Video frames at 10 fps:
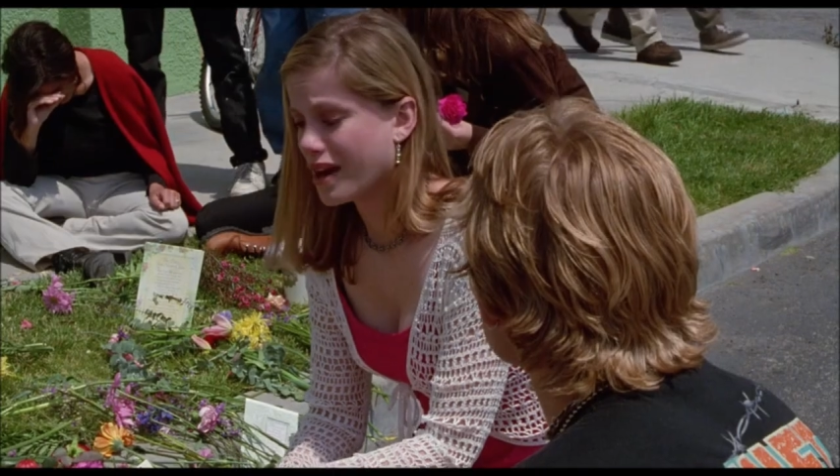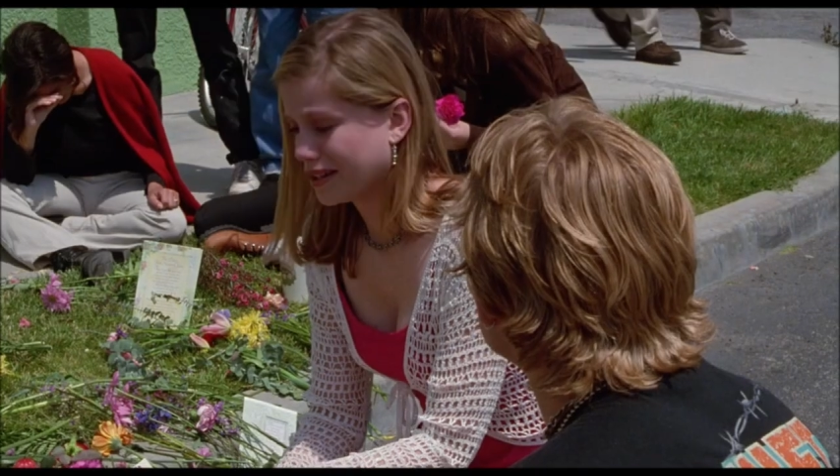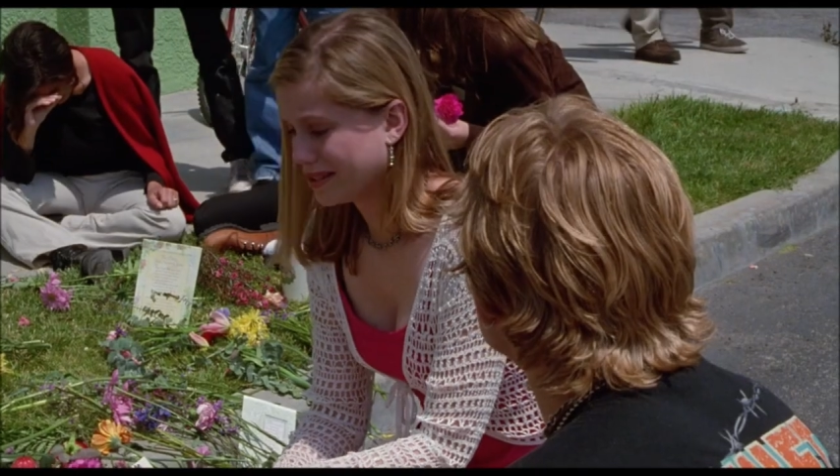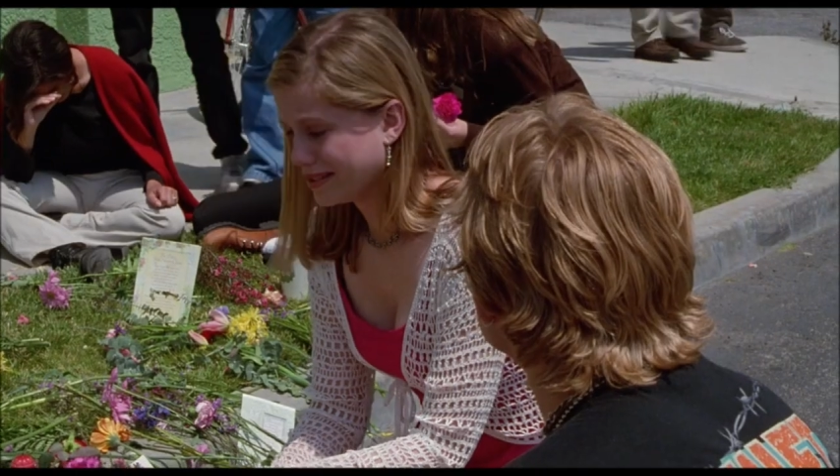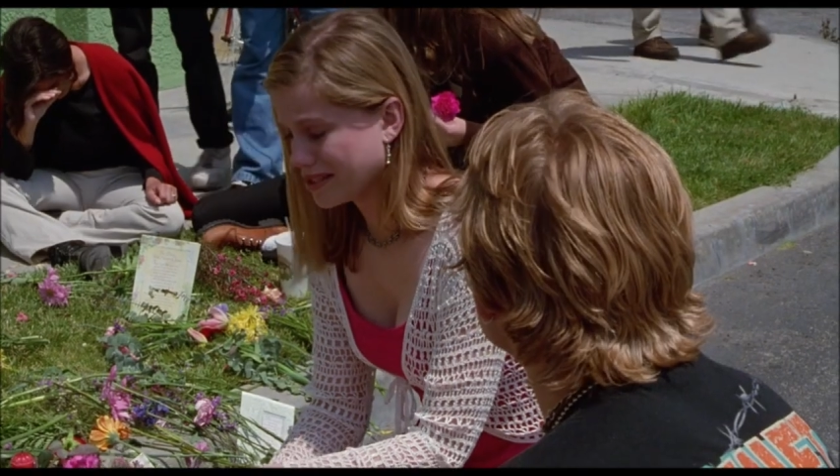go
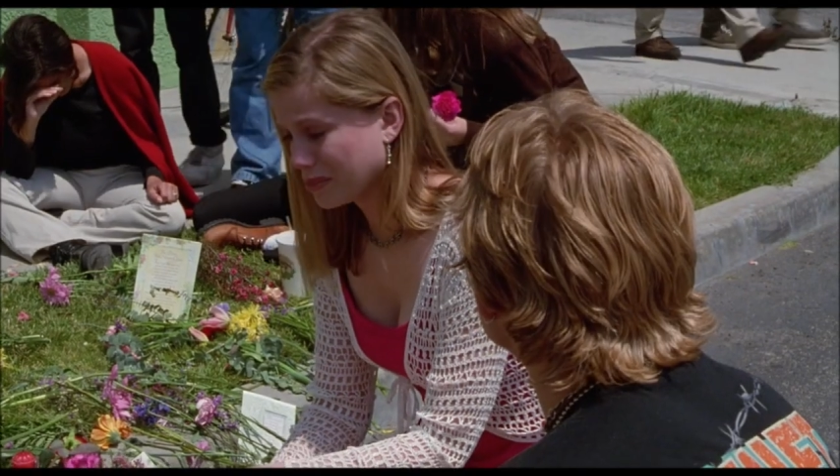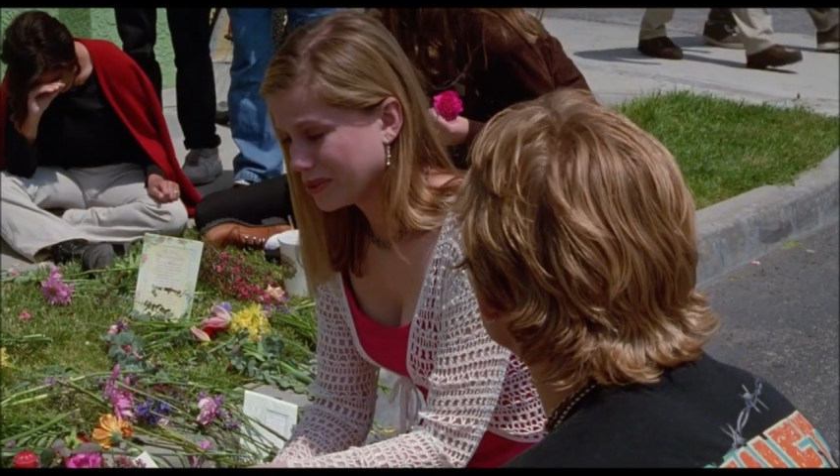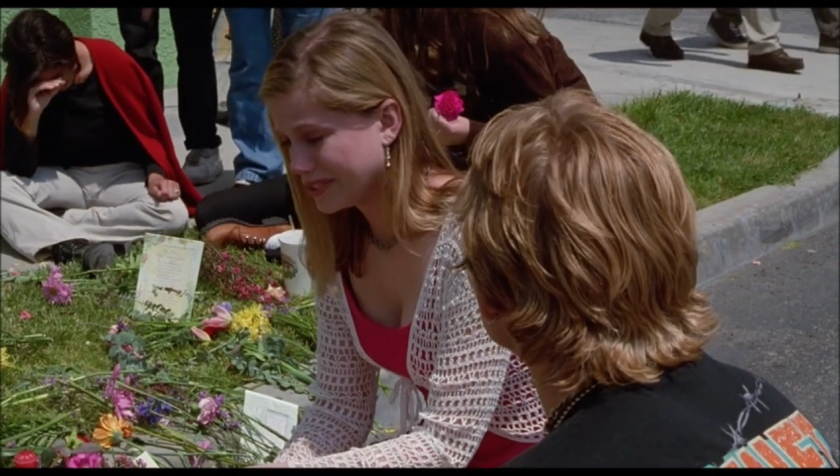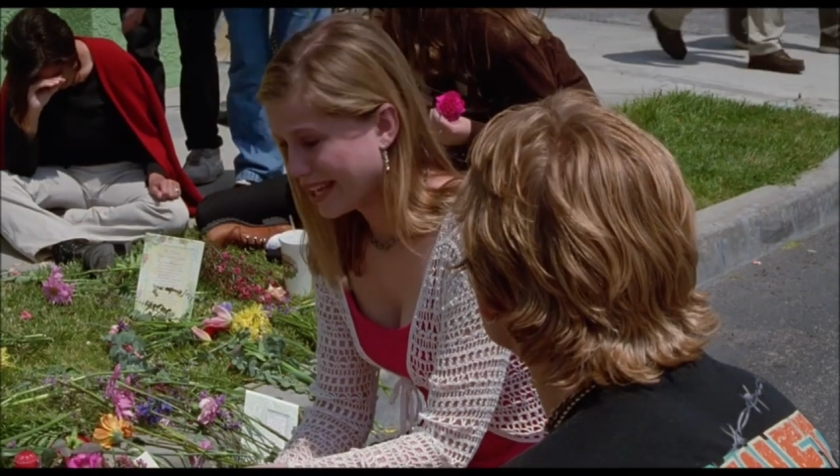out on a double